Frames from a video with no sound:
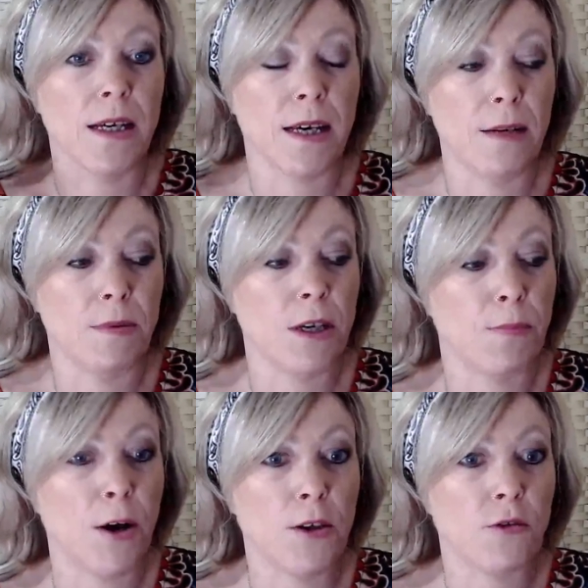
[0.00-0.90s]
keeps her
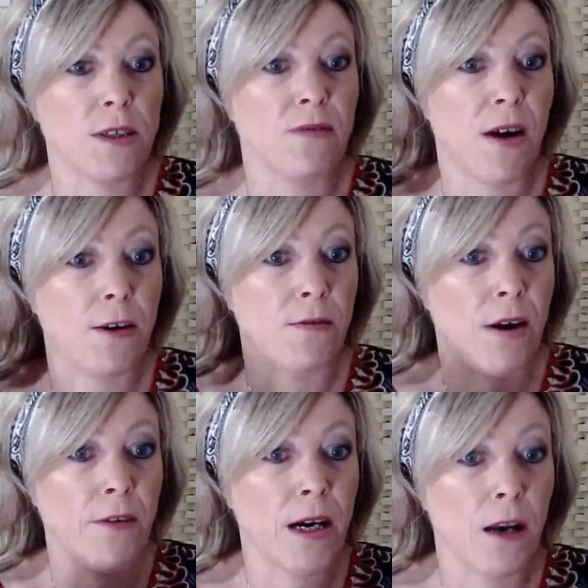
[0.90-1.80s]
boundaries very,
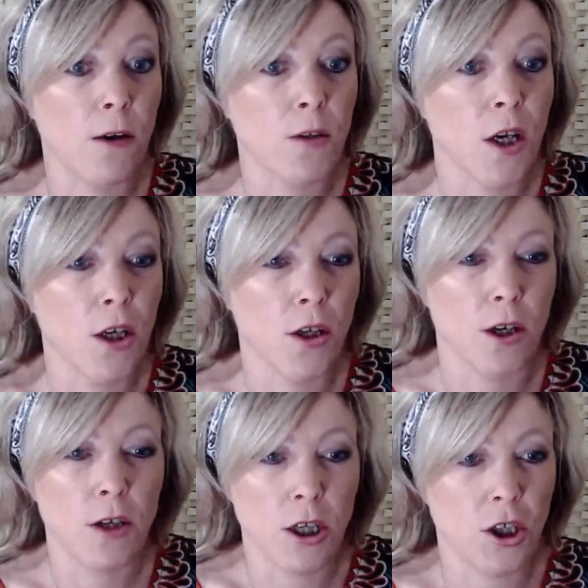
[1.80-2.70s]
very close. You
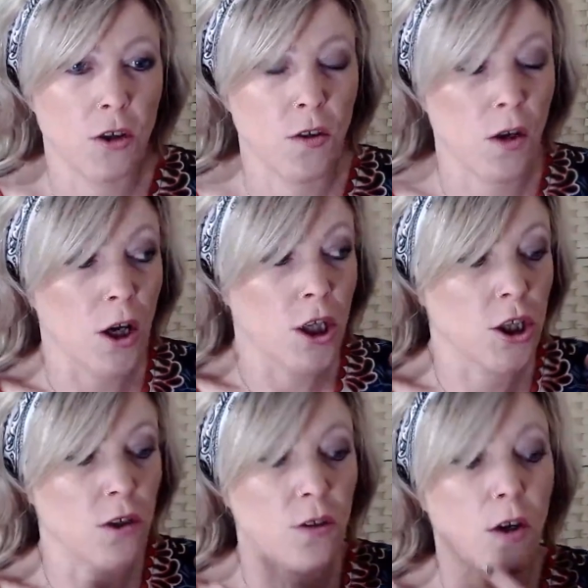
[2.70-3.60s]
know, she
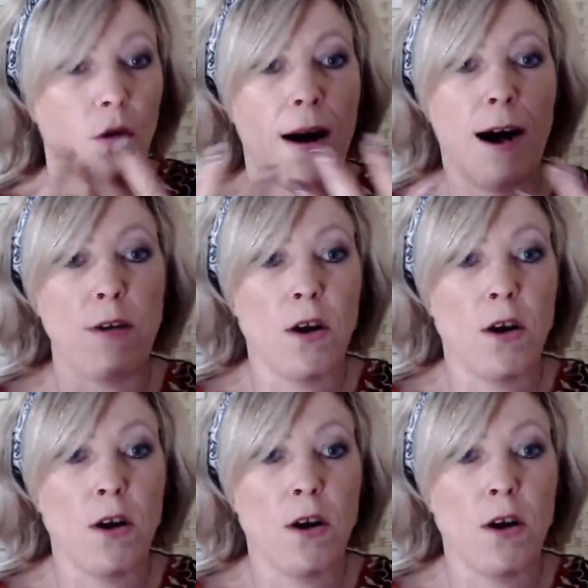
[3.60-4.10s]
doesn't go out